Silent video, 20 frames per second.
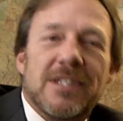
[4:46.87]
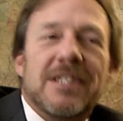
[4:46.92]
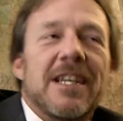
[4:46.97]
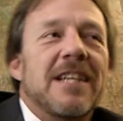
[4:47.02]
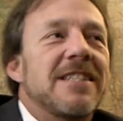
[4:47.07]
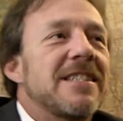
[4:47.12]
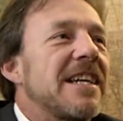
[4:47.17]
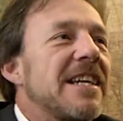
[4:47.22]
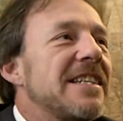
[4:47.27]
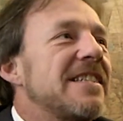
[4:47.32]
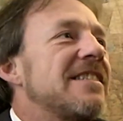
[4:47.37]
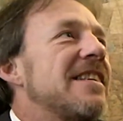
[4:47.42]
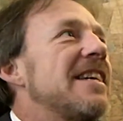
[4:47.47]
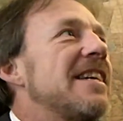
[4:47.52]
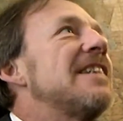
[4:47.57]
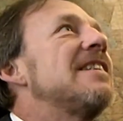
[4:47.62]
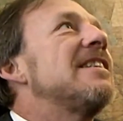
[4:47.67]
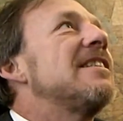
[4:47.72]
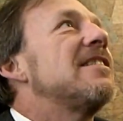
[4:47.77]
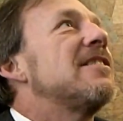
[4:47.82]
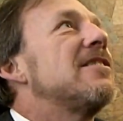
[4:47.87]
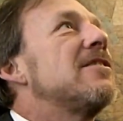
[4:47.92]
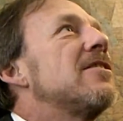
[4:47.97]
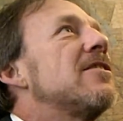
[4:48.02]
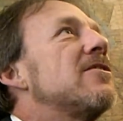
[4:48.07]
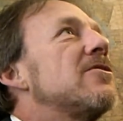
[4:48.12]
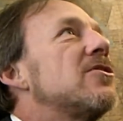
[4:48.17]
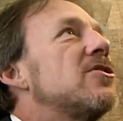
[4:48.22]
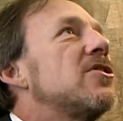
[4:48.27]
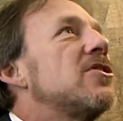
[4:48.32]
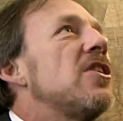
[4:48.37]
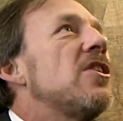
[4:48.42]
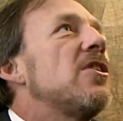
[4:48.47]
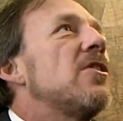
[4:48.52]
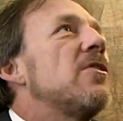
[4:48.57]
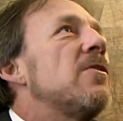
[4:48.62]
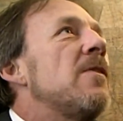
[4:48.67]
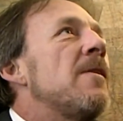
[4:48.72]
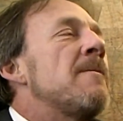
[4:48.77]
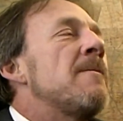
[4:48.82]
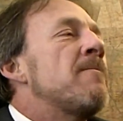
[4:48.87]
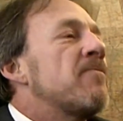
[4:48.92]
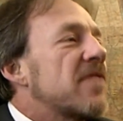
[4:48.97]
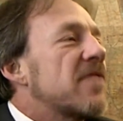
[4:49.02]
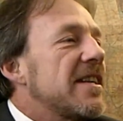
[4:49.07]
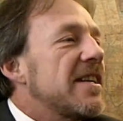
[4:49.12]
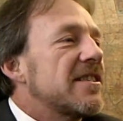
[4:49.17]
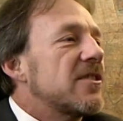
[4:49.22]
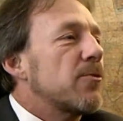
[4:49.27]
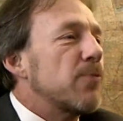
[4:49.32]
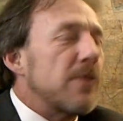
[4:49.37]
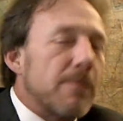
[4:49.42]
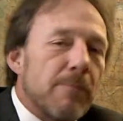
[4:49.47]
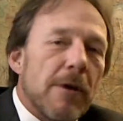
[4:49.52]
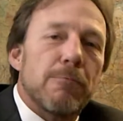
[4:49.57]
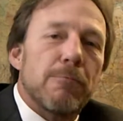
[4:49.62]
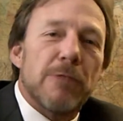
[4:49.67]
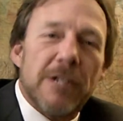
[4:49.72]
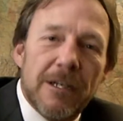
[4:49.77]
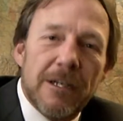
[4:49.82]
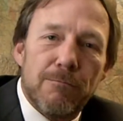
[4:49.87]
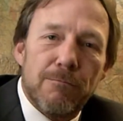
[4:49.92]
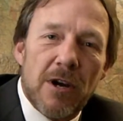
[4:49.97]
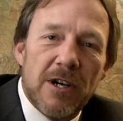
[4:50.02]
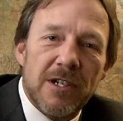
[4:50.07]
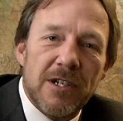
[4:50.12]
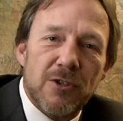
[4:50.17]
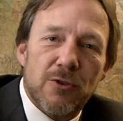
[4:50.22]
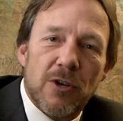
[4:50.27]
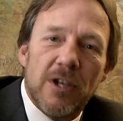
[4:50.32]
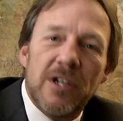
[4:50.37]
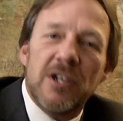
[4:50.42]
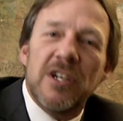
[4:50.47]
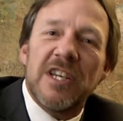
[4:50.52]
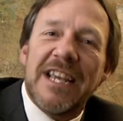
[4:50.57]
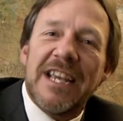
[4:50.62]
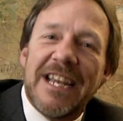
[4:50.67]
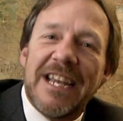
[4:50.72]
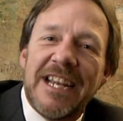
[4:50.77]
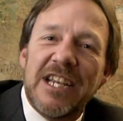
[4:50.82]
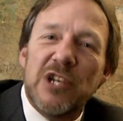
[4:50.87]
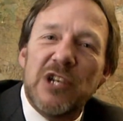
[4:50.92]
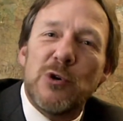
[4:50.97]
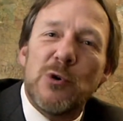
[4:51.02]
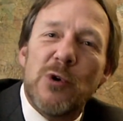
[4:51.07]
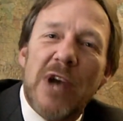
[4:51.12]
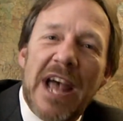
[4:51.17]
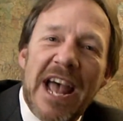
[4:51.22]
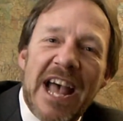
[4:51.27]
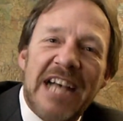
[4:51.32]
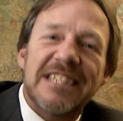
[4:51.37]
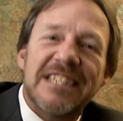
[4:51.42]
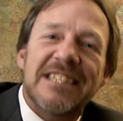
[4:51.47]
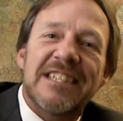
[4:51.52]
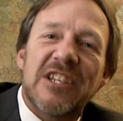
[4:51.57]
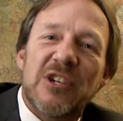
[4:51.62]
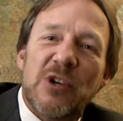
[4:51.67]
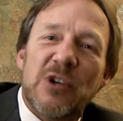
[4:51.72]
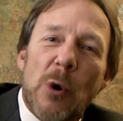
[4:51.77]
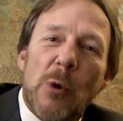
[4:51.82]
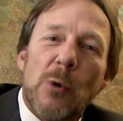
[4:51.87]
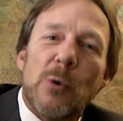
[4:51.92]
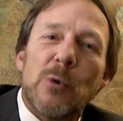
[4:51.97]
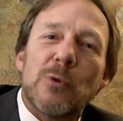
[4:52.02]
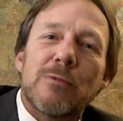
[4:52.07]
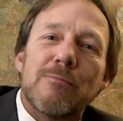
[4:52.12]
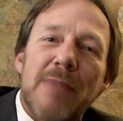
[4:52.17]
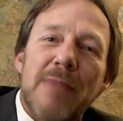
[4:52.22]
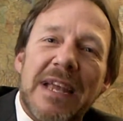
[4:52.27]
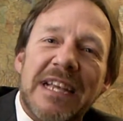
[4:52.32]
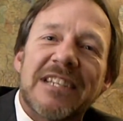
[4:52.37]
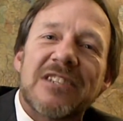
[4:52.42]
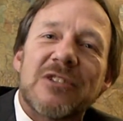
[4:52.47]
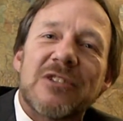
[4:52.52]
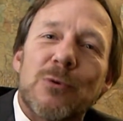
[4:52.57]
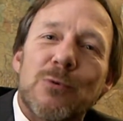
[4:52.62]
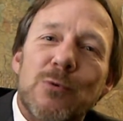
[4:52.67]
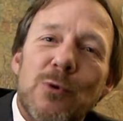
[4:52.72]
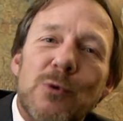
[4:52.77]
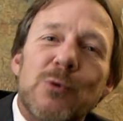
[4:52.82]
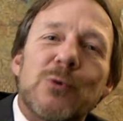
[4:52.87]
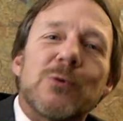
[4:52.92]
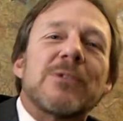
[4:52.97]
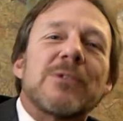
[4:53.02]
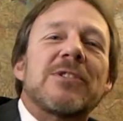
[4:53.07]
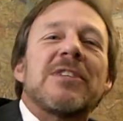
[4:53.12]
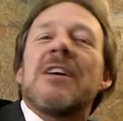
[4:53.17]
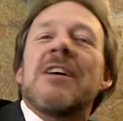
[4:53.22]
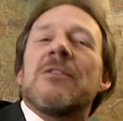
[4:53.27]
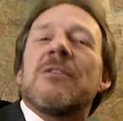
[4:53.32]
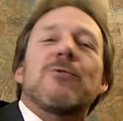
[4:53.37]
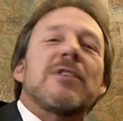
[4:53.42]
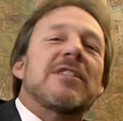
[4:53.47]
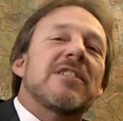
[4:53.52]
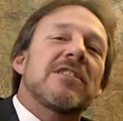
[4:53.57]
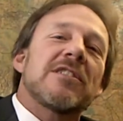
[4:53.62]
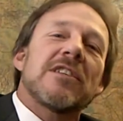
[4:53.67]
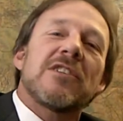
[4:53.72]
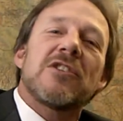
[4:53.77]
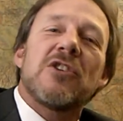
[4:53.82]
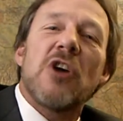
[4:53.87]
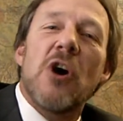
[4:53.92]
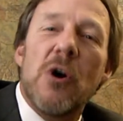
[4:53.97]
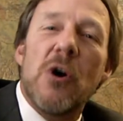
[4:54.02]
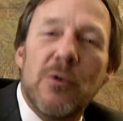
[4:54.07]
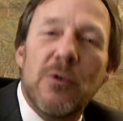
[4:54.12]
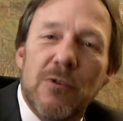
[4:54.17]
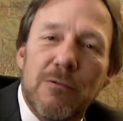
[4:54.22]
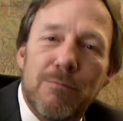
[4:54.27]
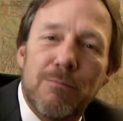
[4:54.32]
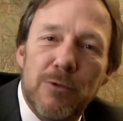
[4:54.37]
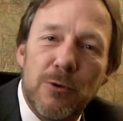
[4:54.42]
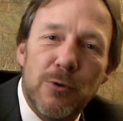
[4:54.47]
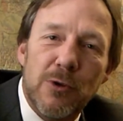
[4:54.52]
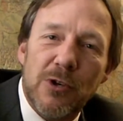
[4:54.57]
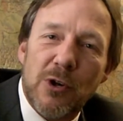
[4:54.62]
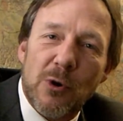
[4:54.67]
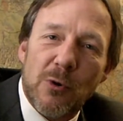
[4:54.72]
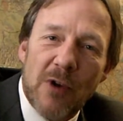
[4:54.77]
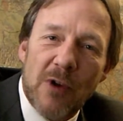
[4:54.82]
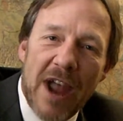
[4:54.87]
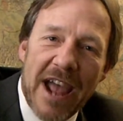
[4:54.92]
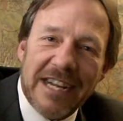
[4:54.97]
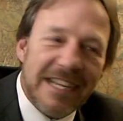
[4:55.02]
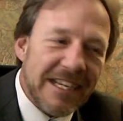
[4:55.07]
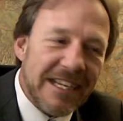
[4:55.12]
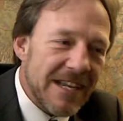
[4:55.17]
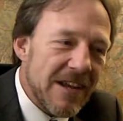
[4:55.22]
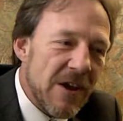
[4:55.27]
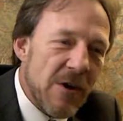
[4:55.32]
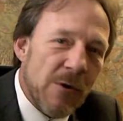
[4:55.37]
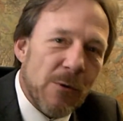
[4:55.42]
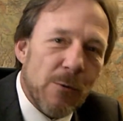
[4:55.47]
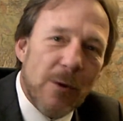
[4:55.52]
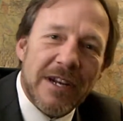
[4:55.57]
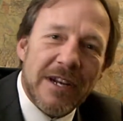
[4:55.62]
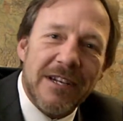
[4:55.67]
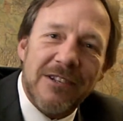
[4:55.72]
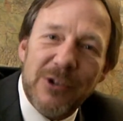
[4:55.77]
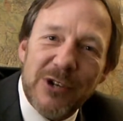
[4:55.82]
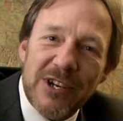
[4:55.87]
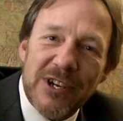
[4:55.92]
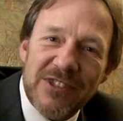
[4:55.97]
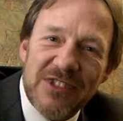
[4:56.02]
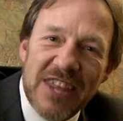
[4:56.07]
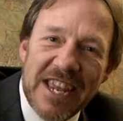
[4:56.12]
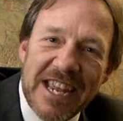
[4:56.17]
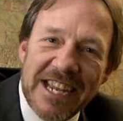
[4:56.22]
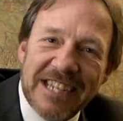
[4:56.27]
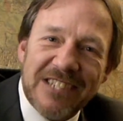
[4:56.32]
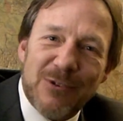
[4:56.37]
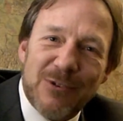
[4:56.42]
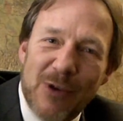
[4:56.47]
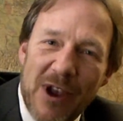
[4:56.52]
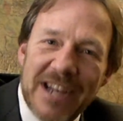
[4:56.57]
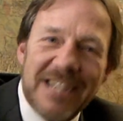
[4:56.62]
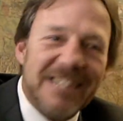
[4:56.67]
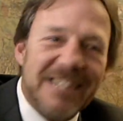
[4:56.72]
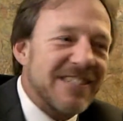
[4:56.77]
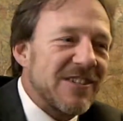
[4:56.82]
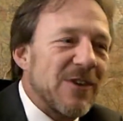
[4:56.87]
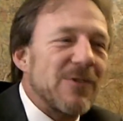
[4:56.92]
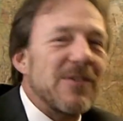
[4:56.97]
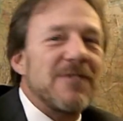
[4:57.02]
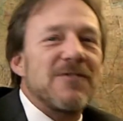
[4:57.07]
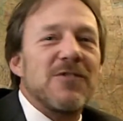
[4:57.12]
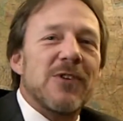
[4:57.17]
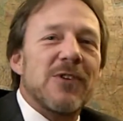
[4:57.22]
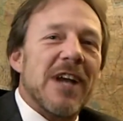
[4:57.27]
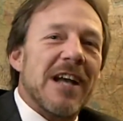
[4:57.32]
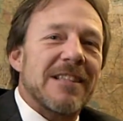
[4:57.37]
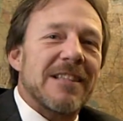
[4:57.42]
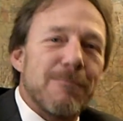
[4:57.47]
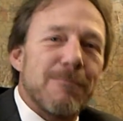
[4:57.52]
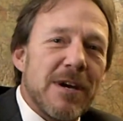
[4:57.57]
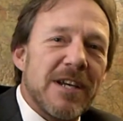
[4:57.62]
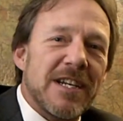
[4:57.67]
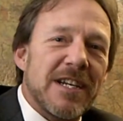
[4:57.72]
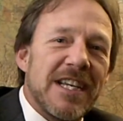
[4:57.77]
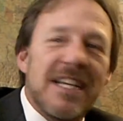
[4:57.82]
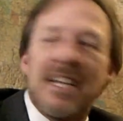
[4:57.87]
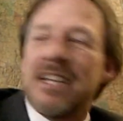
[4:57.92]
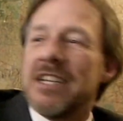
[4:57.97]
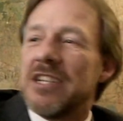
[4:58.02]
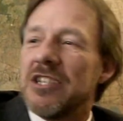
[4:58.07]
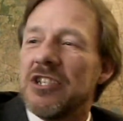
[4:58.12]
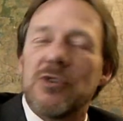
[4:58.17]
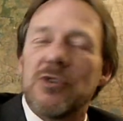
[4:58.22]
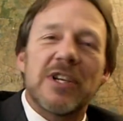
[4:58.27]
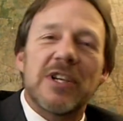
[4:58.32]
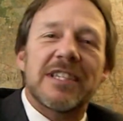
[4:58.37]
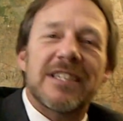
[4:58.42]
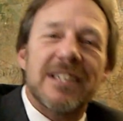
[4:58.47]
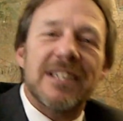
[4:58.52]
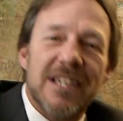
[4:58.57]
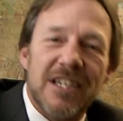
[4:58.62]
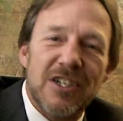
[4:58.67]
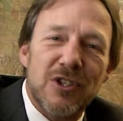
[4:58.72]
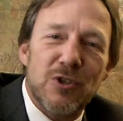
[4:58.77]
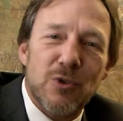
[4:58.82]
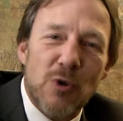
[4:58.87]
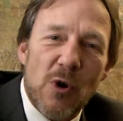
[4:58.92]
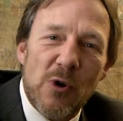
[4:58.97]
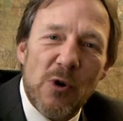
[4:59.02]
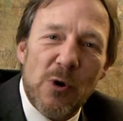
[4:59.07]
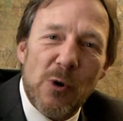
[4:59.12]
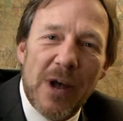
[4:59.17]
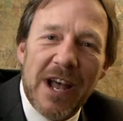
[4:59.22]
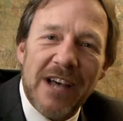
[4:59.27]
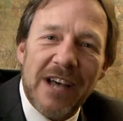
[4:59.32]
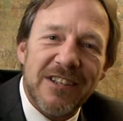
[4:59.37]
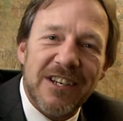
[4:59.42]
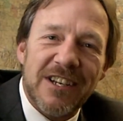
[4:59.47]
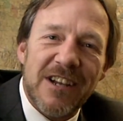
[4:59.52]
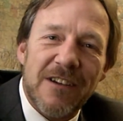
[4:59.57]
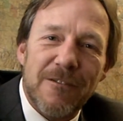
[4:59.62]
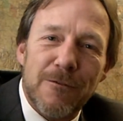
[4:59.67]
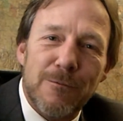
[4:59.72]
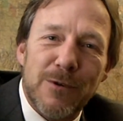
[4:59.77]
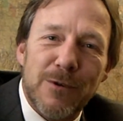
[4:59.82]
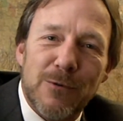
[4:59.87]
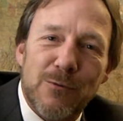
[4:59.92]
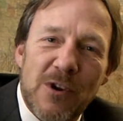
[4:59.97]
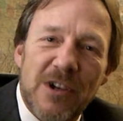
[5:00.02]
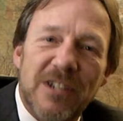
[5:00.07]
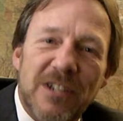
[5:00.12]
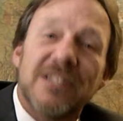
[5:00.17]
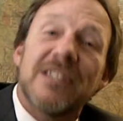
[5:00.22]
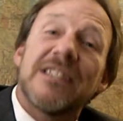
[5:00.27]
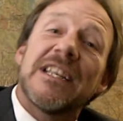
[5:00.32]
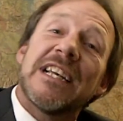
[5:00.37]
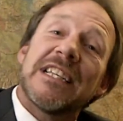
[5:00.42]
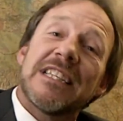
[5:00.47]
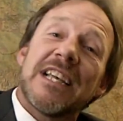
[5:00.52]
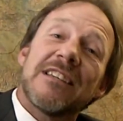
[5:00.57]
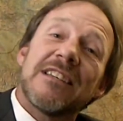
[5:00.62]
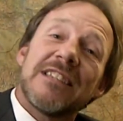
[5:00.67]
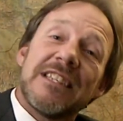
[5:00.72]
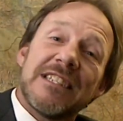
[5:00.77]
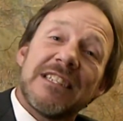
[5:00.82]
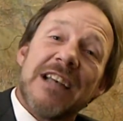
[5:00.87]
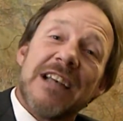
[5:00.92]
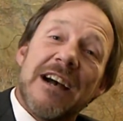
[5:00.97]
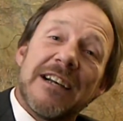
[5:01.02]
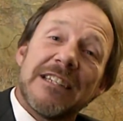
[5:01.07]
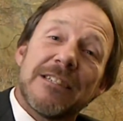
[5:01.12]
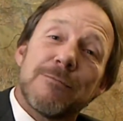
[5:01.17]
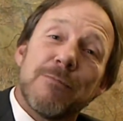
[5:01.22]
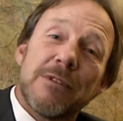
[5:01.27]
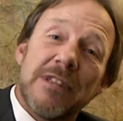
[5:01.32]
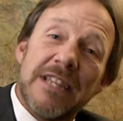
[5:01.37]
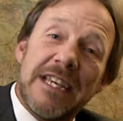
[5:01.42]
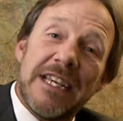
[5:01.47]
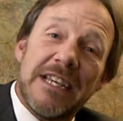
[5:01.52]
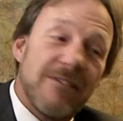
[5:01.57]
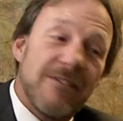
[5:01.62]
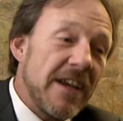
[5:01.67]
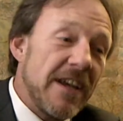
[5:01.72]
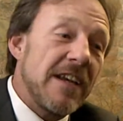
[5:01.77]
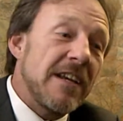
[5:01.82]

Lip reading: As I said in another show, It's the Republican mantra, he who has the gold makes the rules, which is a total plutocratic way to look at things, right? So if you got the money, you get to control how the government runs. And that's how these guys believe.